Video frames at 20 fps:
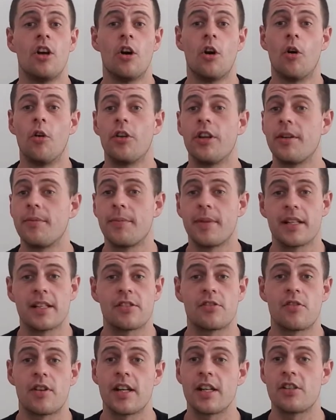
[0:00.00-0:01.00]
all the
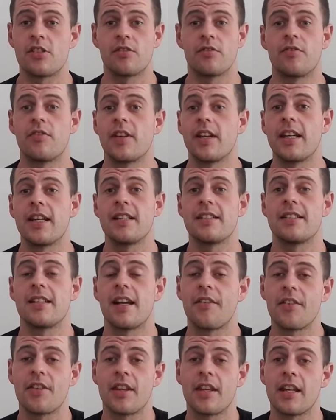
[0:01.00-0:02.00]
administration fees and
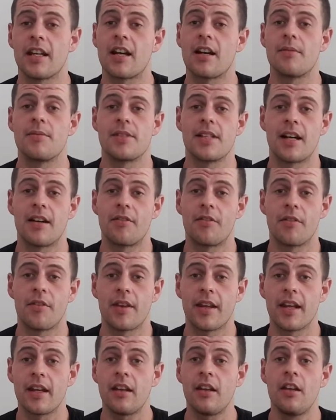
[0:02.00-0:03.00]
everything that comes out from
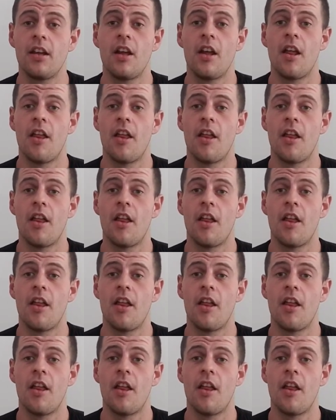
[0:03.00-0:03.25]
there,